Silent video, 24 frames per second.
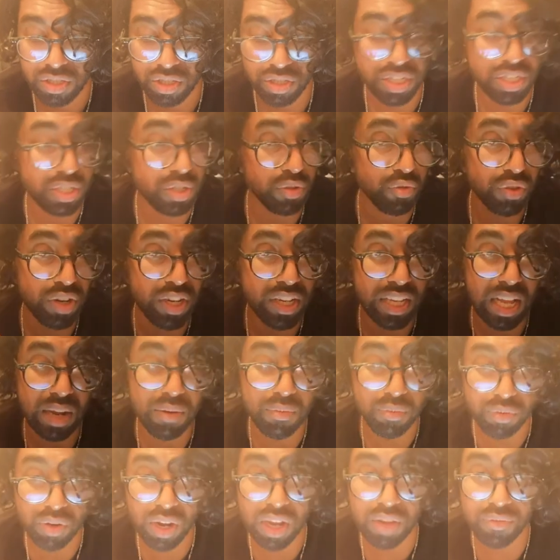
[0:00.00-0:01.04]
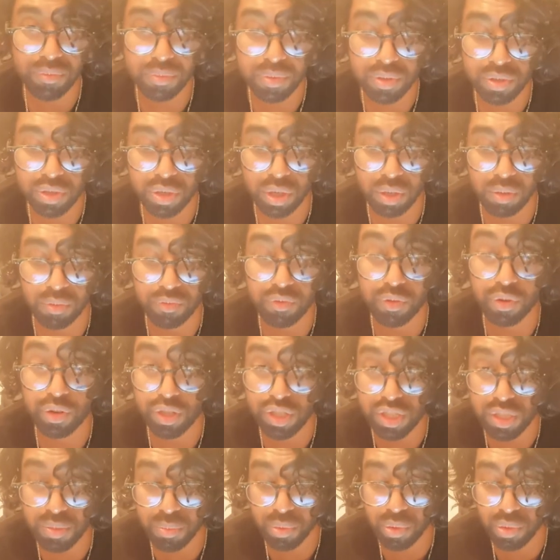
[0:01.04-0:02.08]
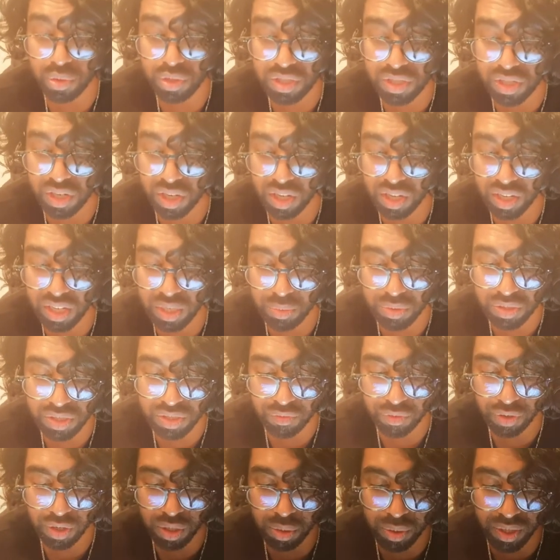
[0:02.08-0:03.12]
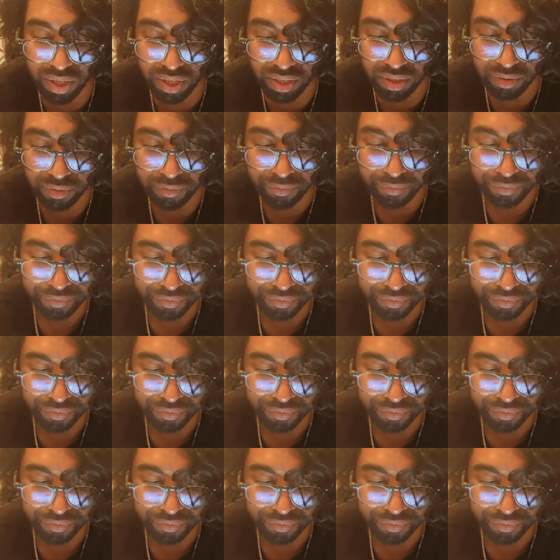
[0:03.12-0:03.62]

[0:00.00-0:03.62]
So just a recap right from the top. For a small star, it was the following.